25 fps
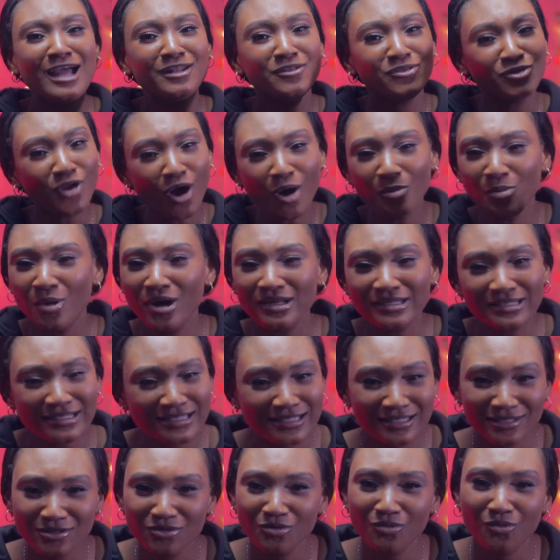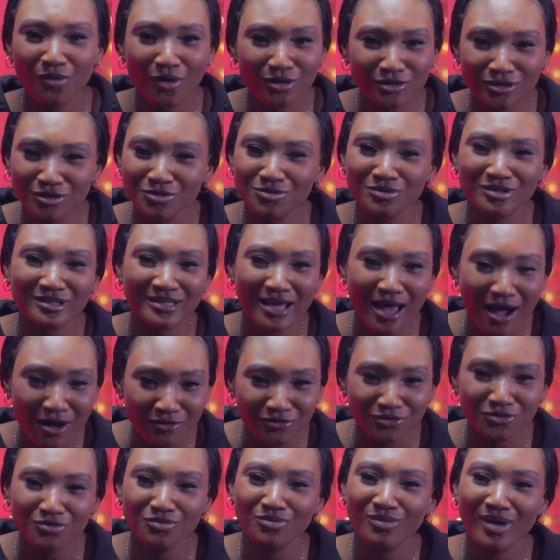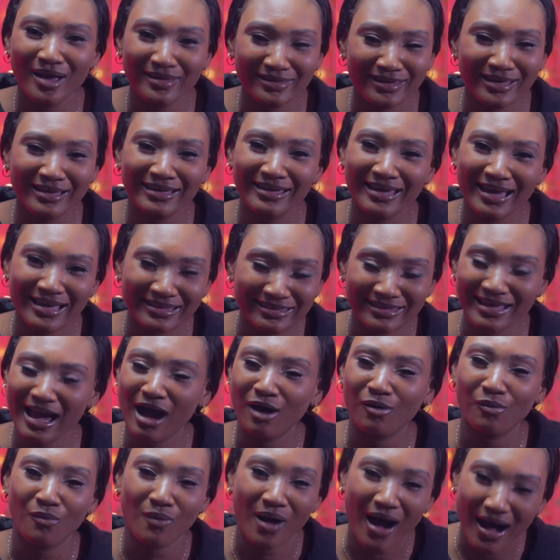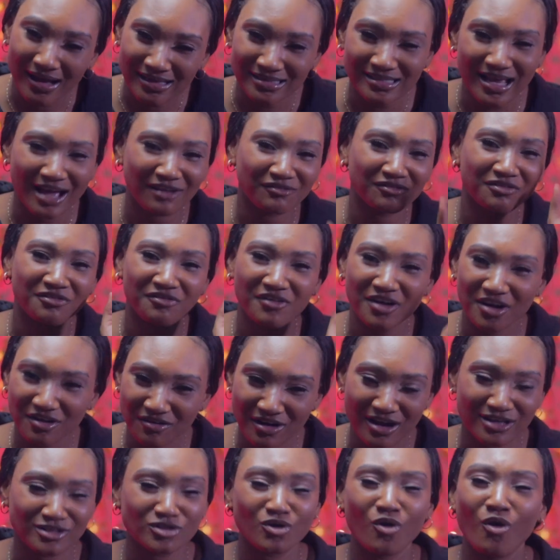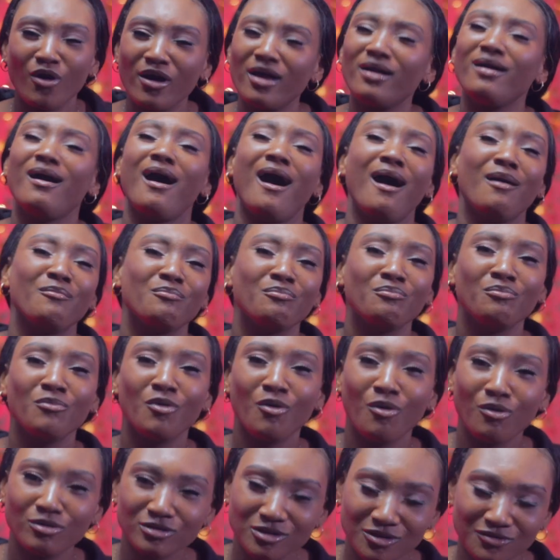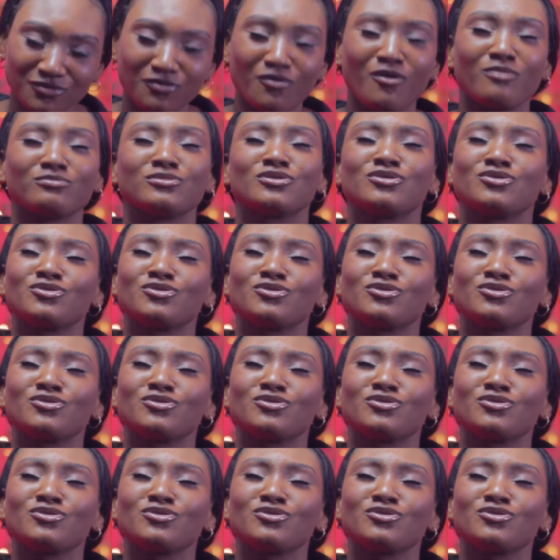nobody still wants to tell you where they get their wax and fragrance oil and molds from.